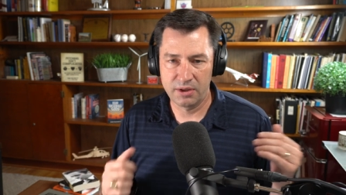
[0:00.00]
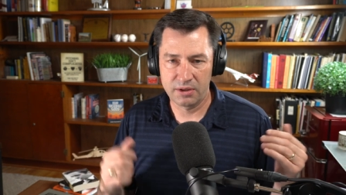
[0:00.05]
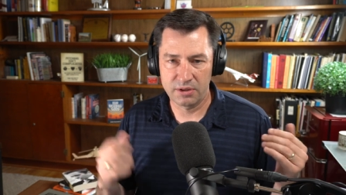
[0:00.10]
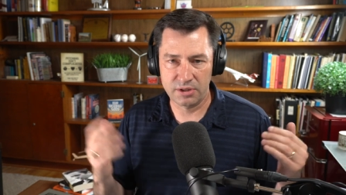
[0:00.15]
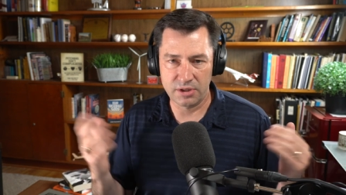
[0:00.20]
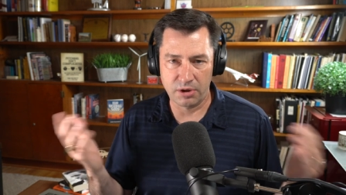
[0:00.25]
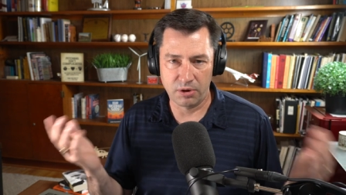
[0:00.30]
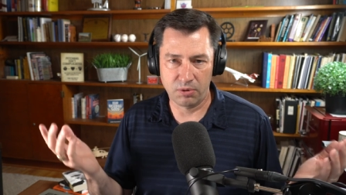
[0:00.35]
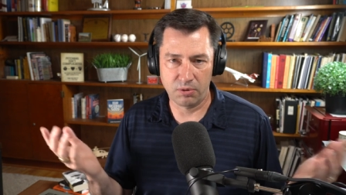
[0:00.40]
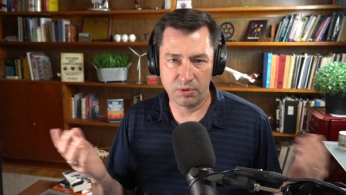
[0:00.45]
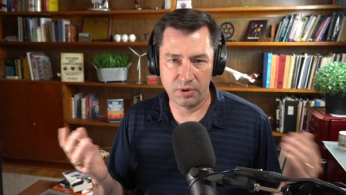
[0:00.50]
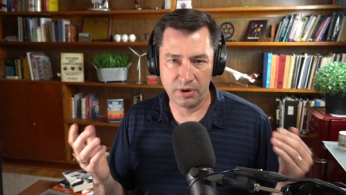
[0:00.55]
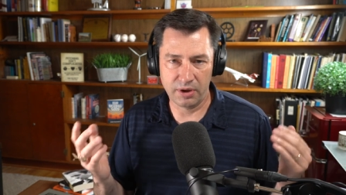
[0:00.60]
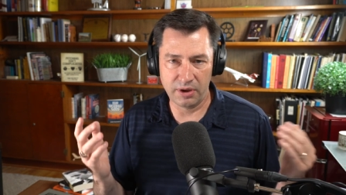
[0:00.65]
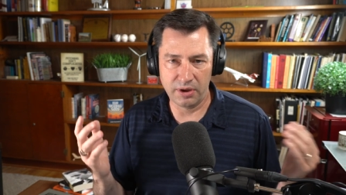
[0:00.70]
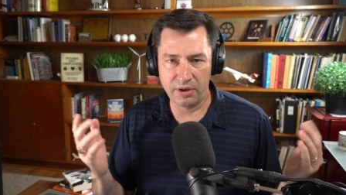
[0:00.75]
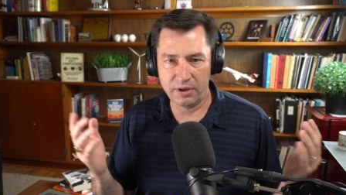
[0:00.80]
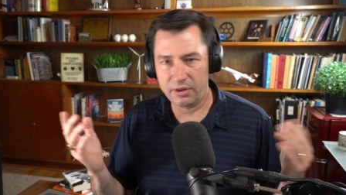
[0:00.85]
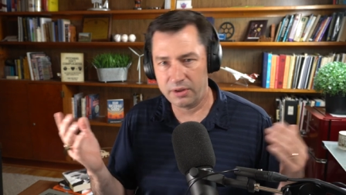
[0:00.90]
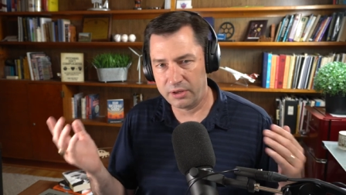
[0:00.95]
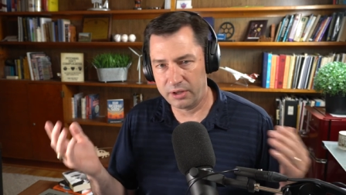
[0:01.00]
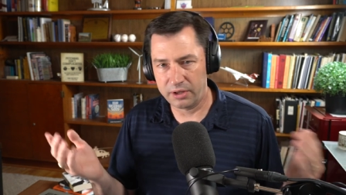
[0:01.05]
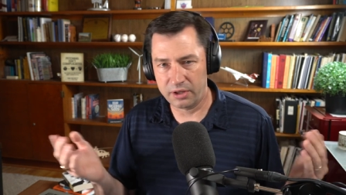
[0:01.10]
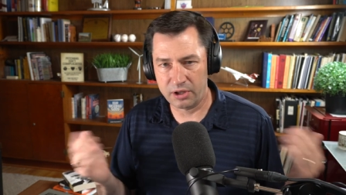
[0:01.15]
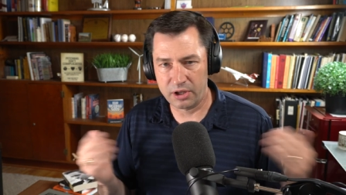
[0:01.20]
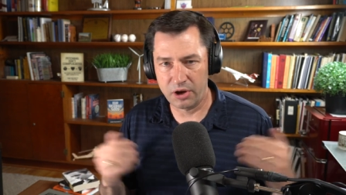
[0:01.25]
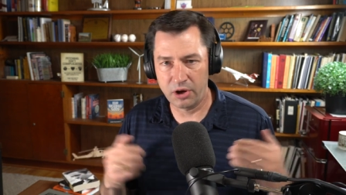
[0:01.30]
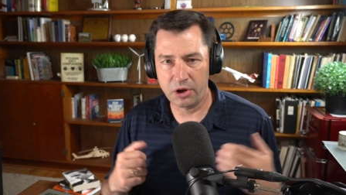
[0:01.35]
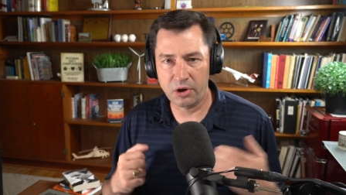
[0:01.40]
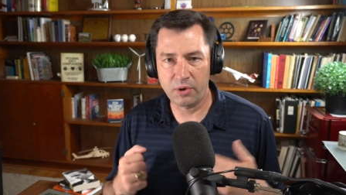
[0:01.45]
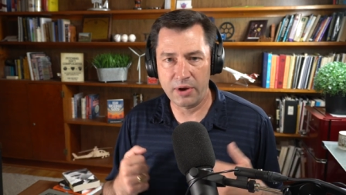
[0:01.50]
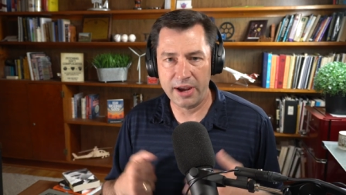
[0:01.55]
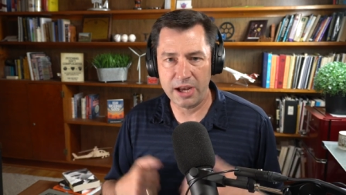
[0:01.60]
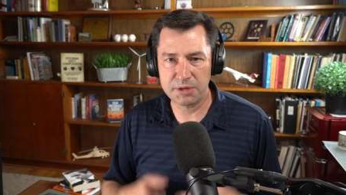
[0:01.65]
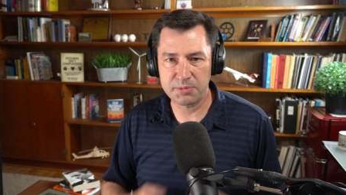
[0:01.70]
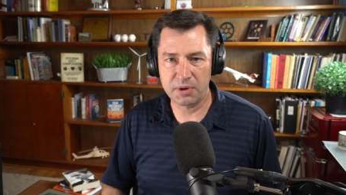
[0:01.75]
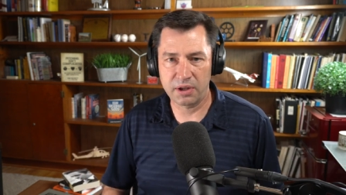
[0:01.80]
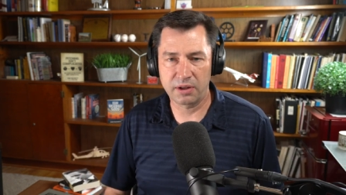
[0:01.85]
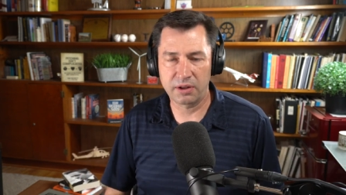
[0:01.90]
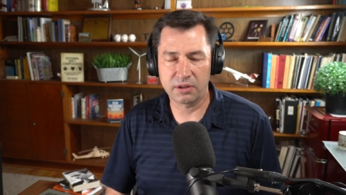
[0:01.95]
So GoGo
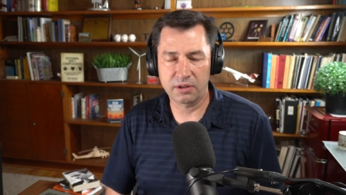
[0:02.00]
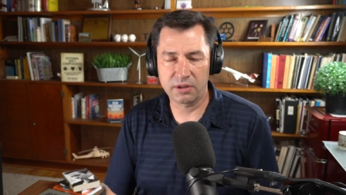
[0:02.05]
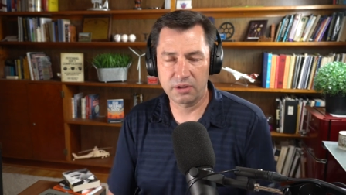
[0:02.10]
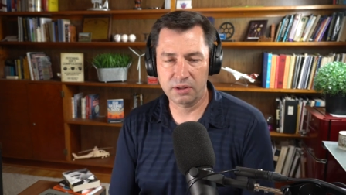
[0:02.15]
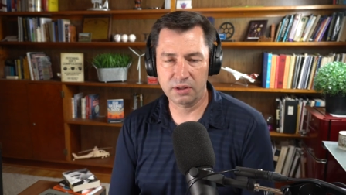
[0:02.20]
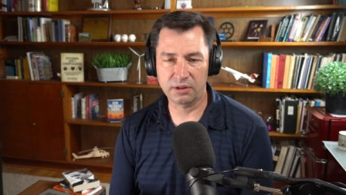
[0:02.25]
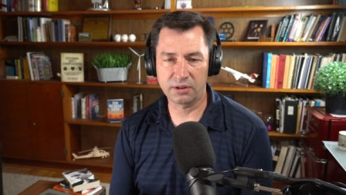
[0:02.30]
has been